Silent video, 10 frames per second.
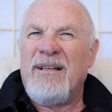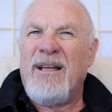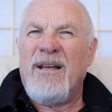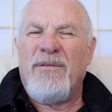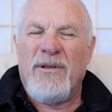
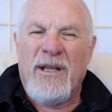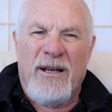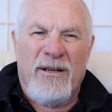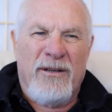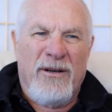And if you
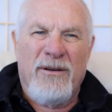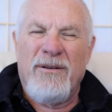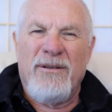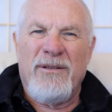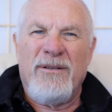let it
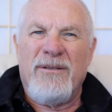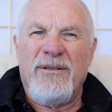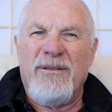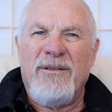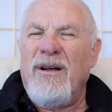go, you
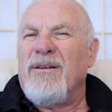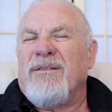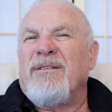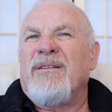don't.